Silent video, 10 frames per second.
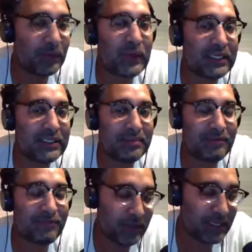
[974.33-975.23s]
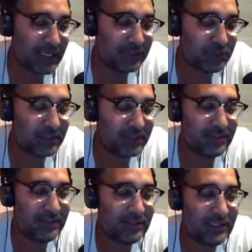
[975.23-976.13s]
Wait. Before you get
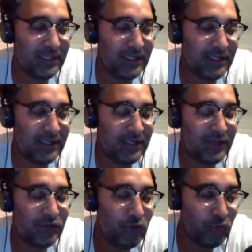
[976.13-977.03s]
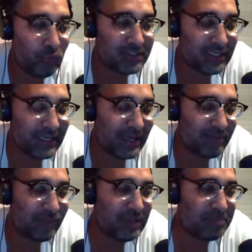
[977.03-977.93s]
into it, who was the
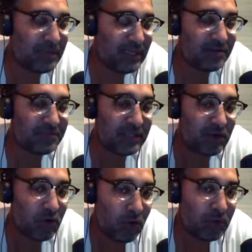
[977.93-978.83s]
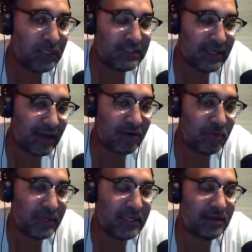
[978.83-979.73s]
MVP of the whole entire
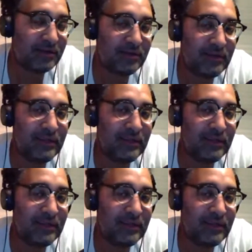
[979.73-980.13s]
weekend?